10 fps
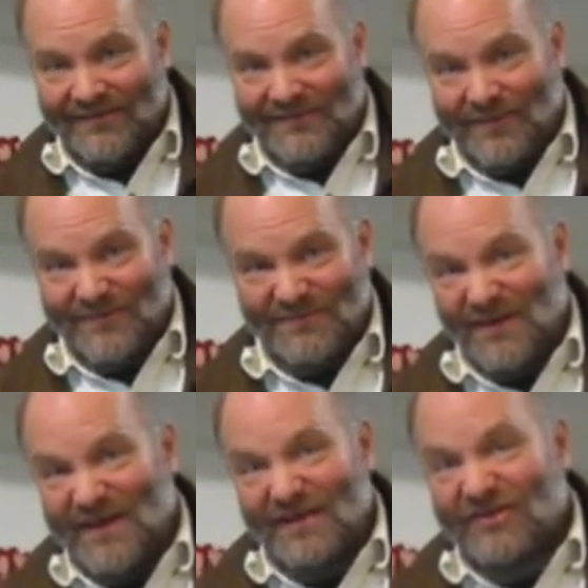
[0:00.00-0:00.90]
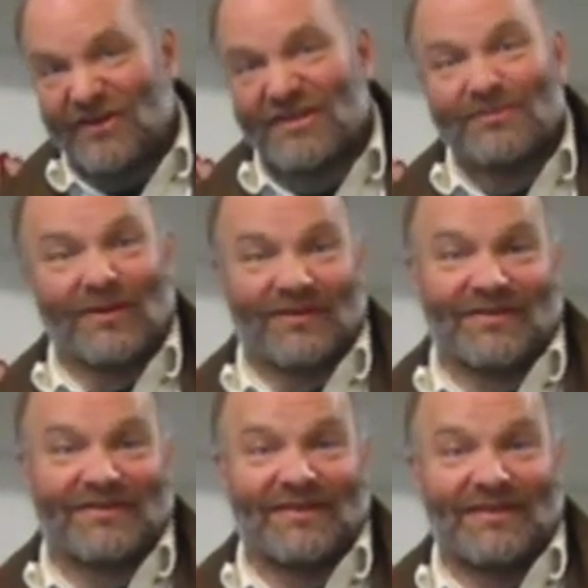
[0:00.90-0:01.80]
There was mini
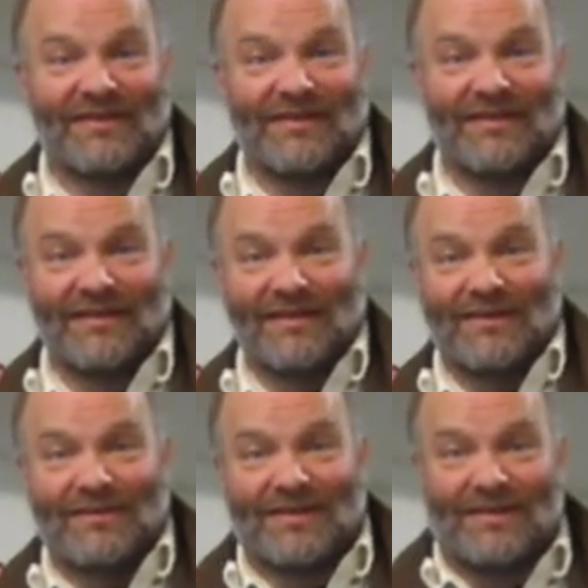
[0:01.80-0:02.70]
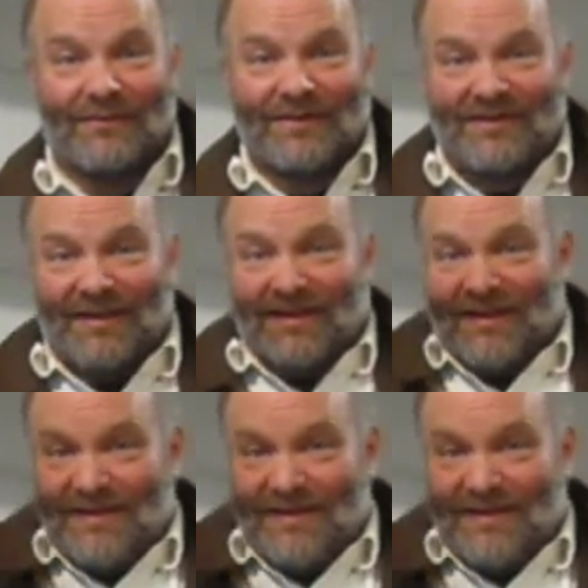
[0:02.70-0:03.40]
cheeseburgers with like